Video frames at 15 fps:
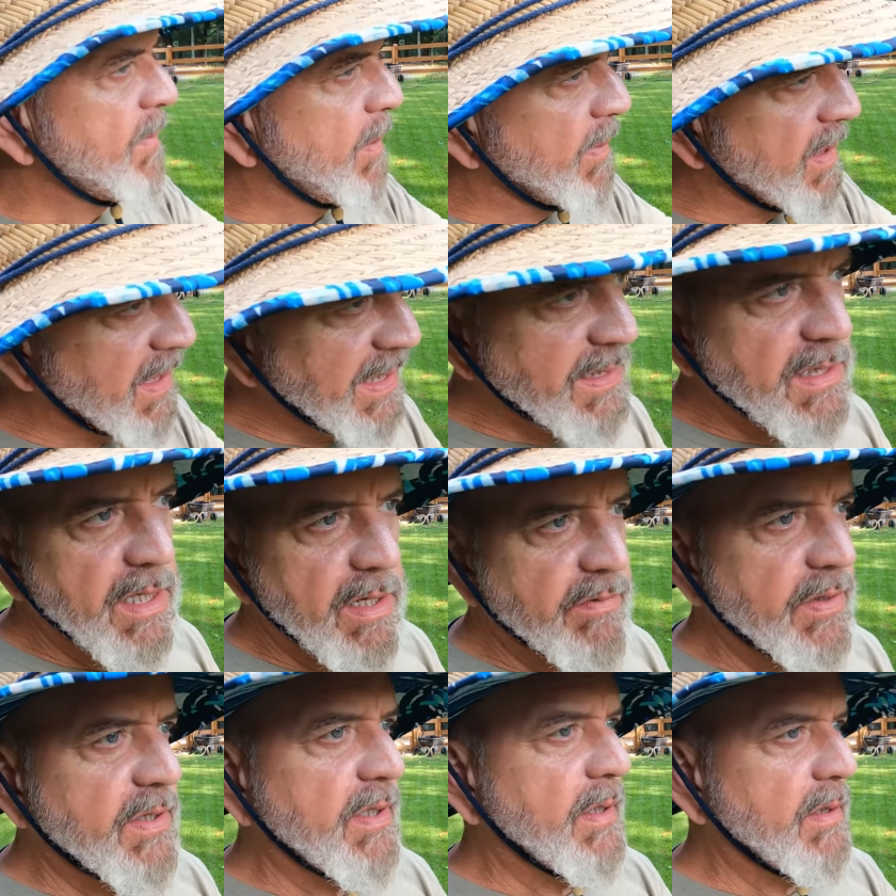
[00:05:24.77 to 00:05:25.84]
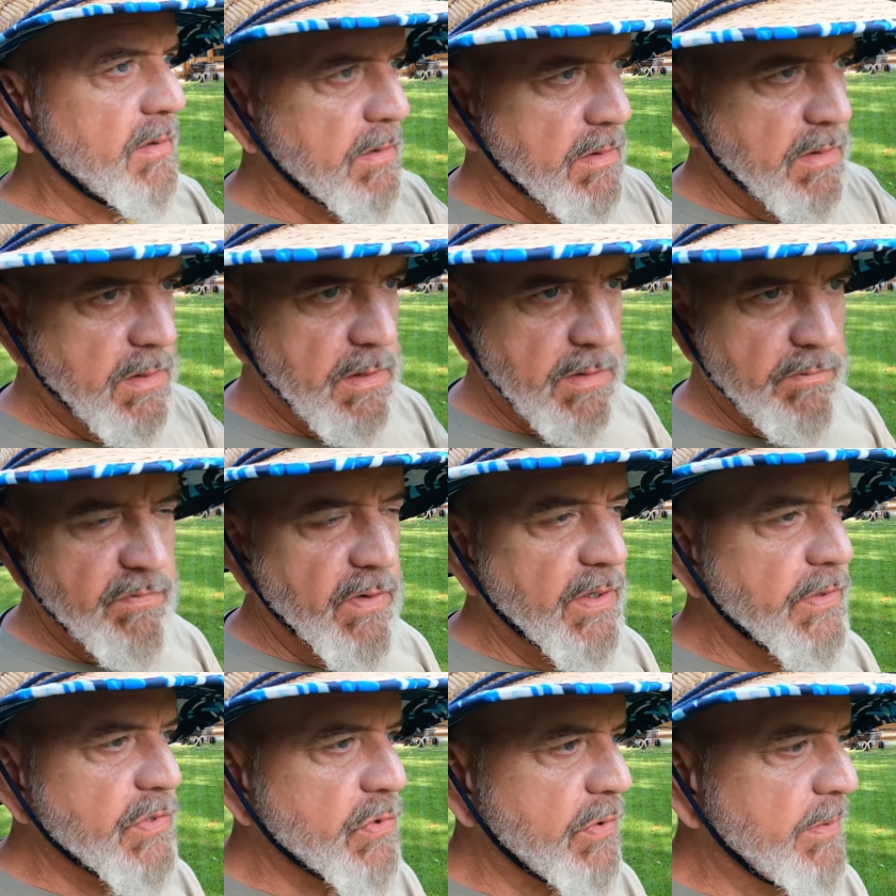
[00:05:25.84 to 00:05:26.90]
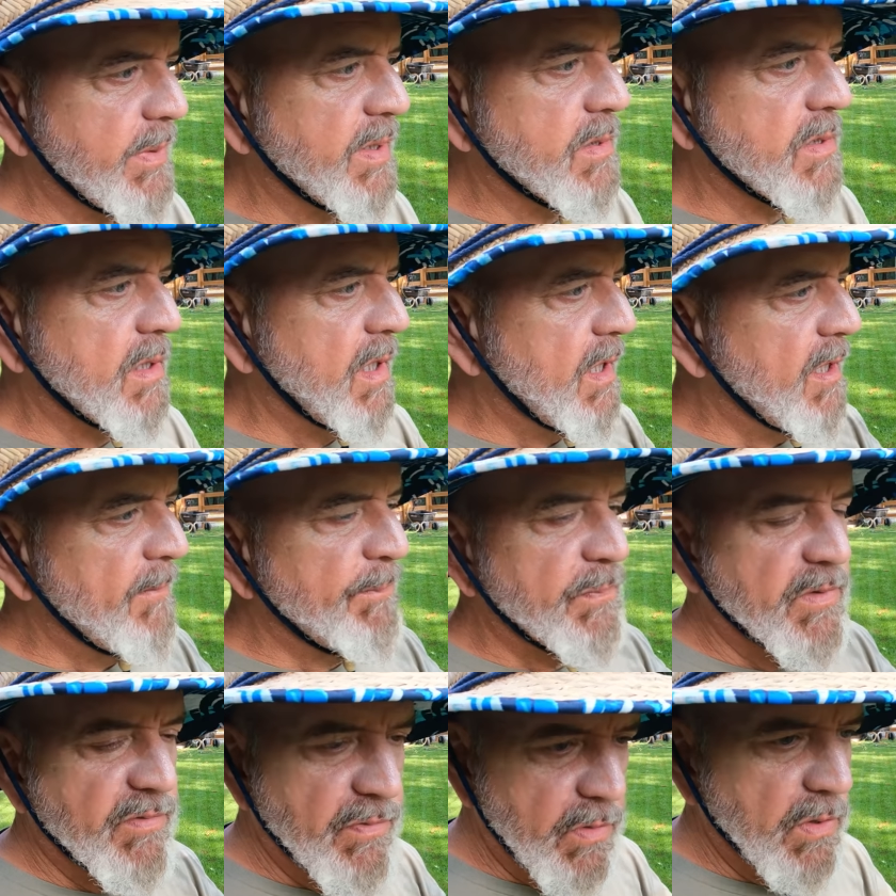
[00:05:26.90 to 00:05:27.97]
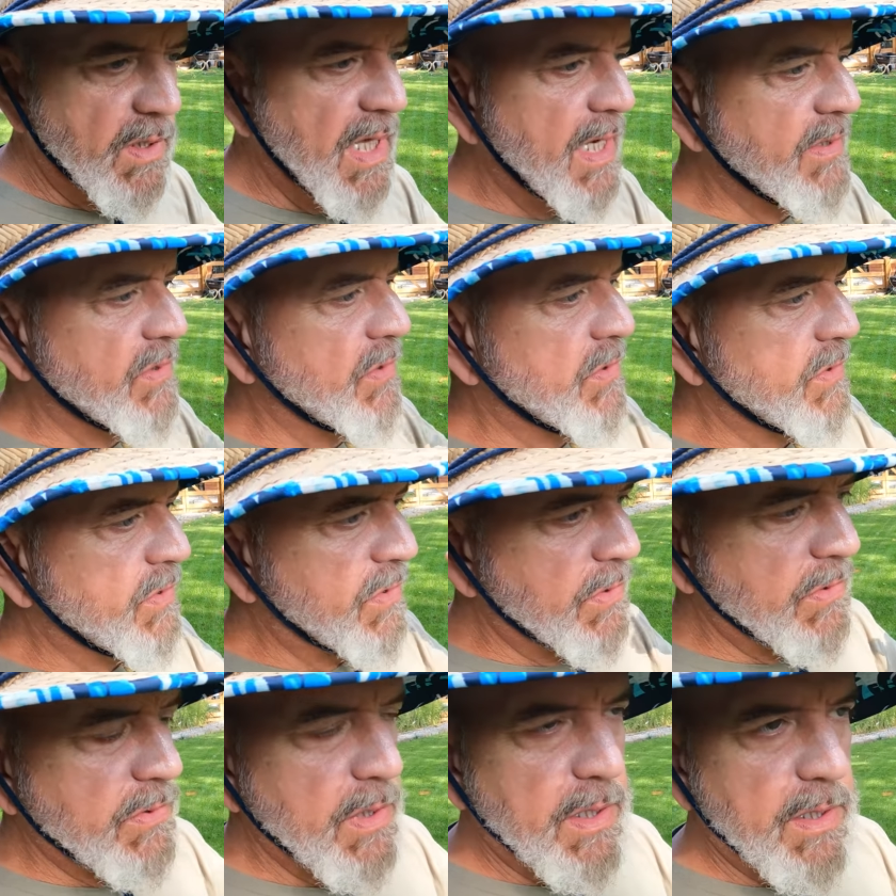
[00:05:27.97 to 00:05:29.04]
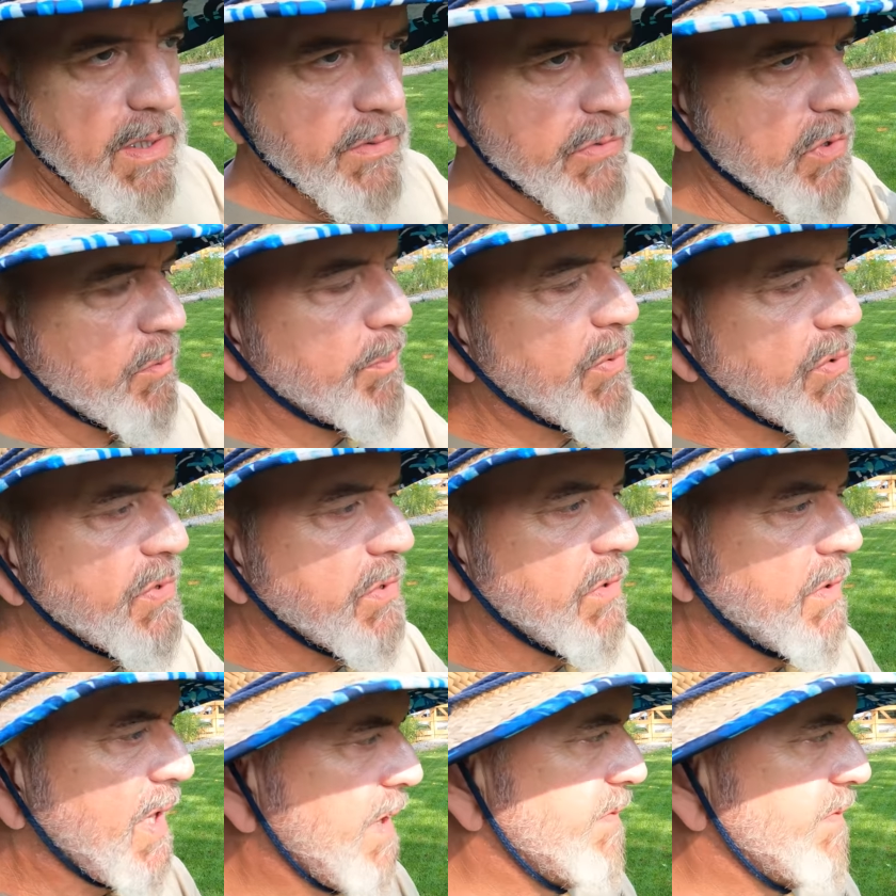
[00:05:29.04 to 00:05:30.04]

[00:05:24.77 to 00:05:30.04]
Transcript: I'm going to link to everything, the fungus treatments, the fertilizers, uh, dirt booster,